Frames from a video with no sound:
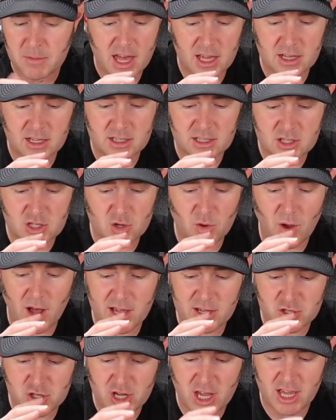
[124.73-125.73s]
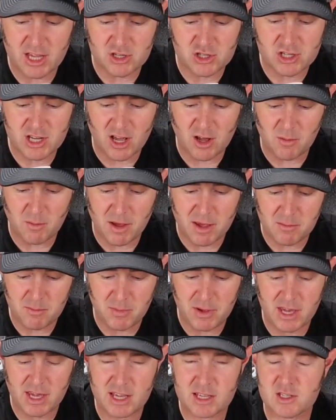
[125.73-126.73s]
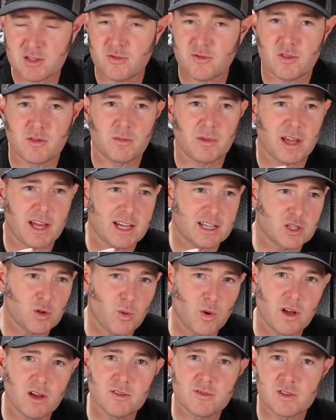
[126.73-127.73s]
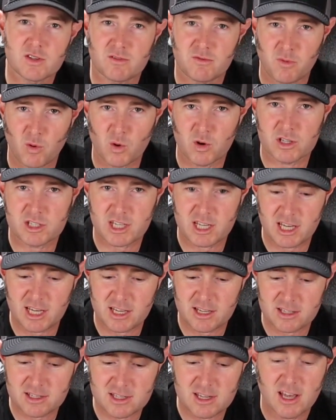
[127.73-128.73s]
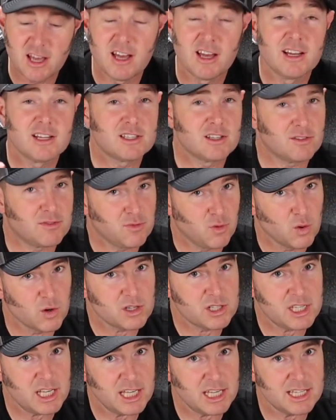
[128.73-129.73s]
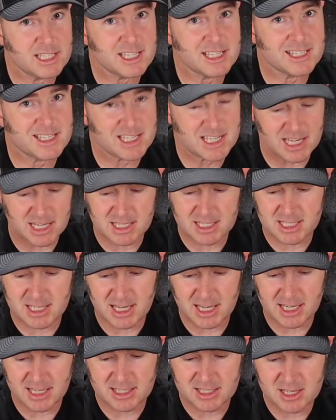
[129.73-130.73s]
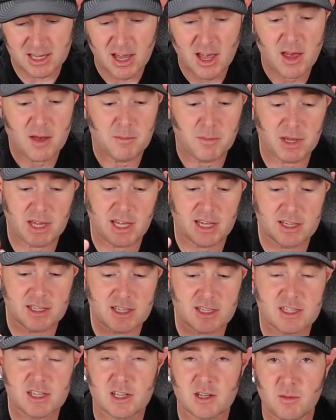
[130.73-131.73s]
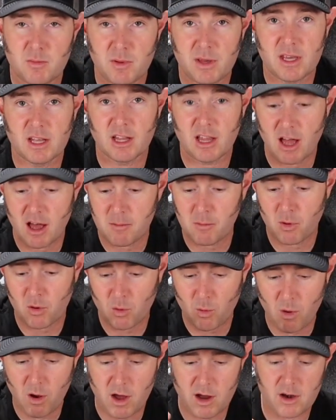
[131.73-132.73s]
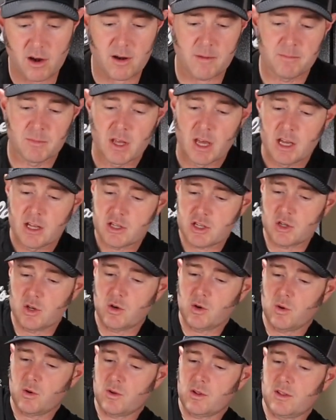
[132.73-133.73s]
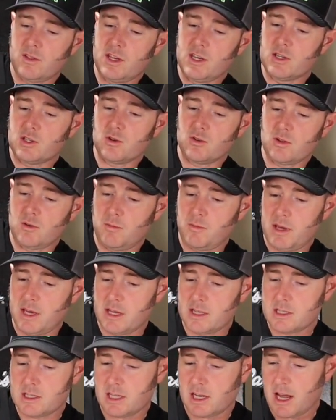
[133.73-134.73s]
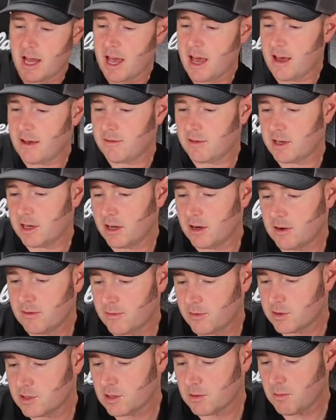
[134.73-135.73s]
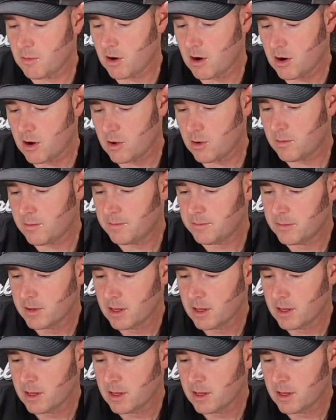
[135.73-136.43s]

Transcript: And so I changed out my beads from like 12s and 14s to 14s and 16s because it's gonna be a lot more water. So these are the beads that I have in here for tomorrow.